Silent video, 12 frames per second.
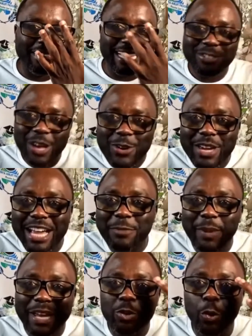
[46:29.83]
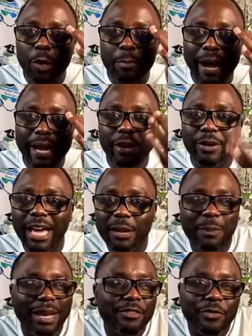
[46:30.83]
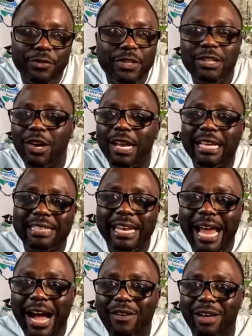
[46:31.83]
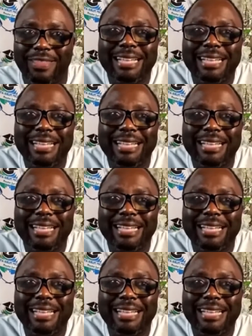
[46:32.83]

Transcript: That's why you get paid good money. You get paid $50 an hour.